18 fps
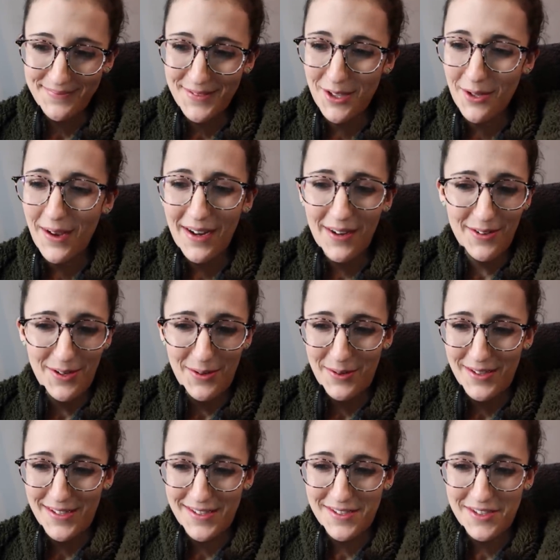So I don't
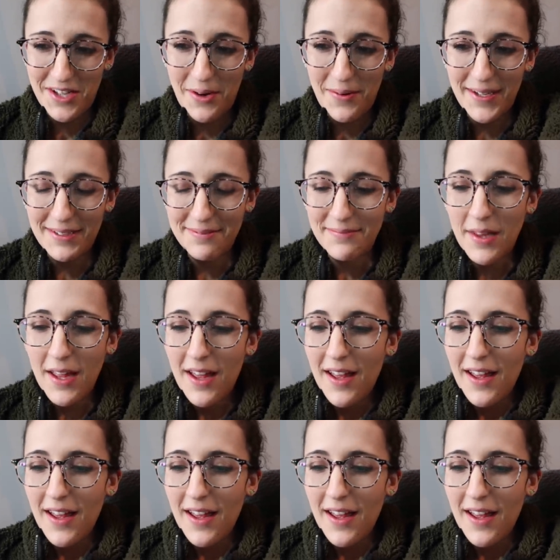know where this is going.